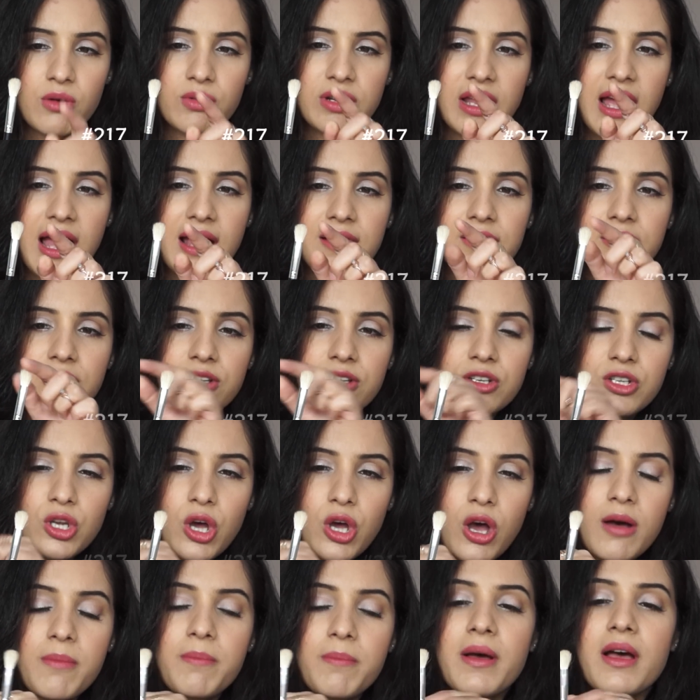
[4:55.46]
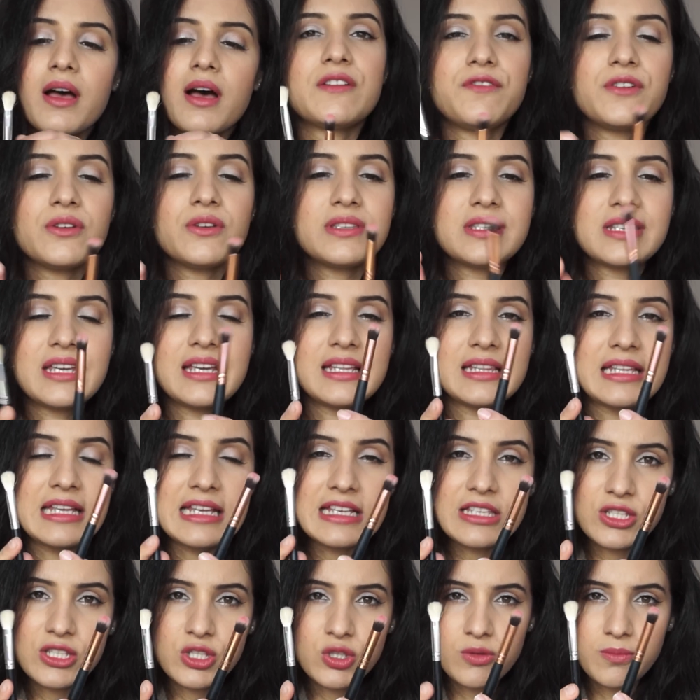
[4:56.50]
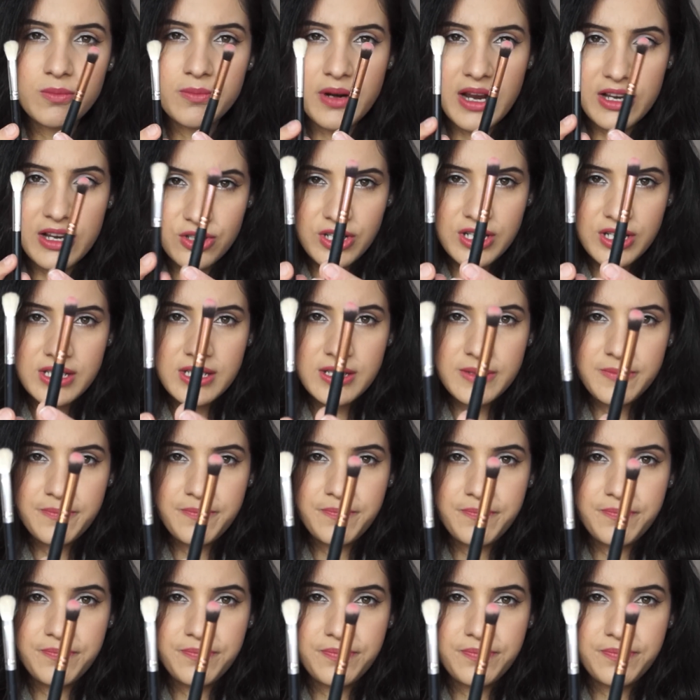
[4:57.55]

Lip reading: out at the top. If you see these two brushes,